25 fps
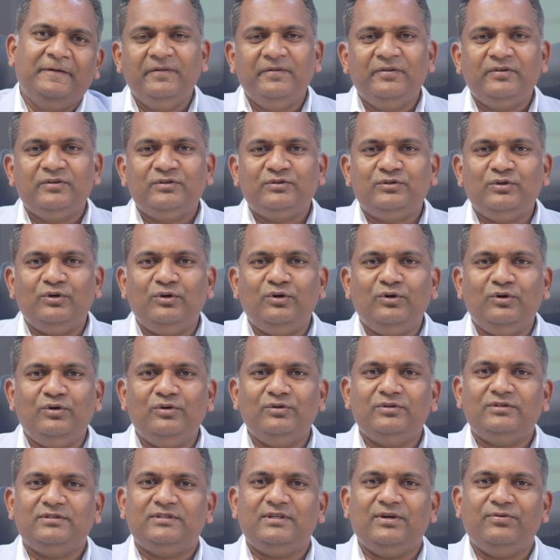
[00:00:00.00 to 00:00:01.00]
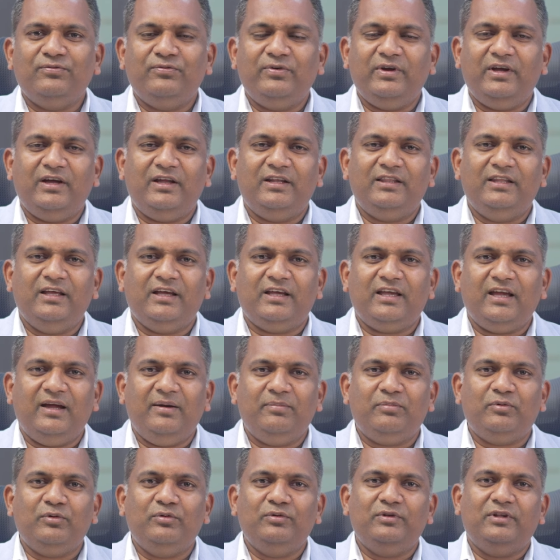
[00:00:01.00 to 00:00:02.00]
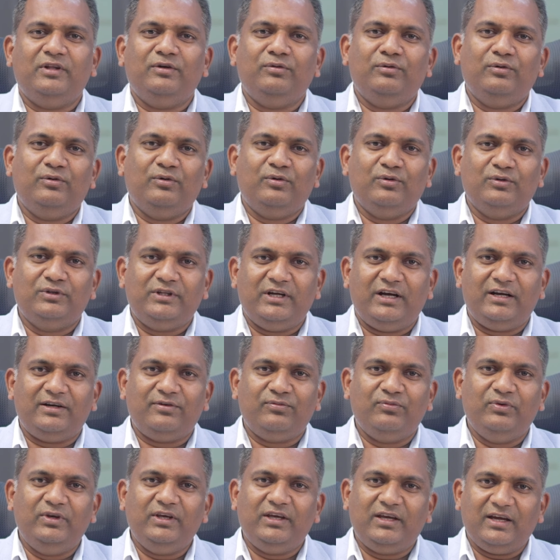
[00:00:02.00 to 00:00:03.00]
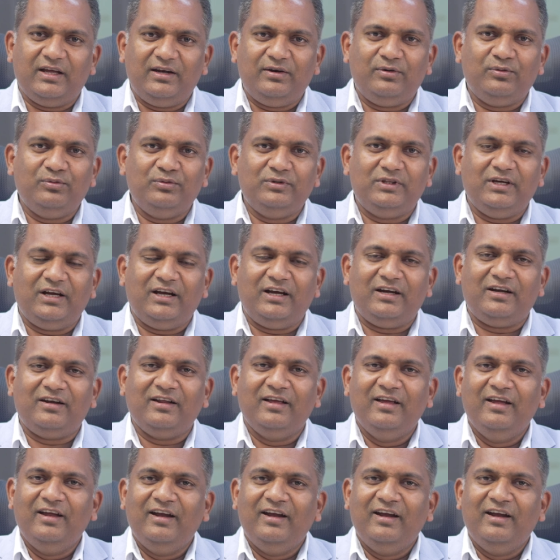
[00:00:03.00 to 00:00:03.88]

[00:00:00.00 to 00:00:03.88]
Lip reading: So somewhere they came to know that we can do that,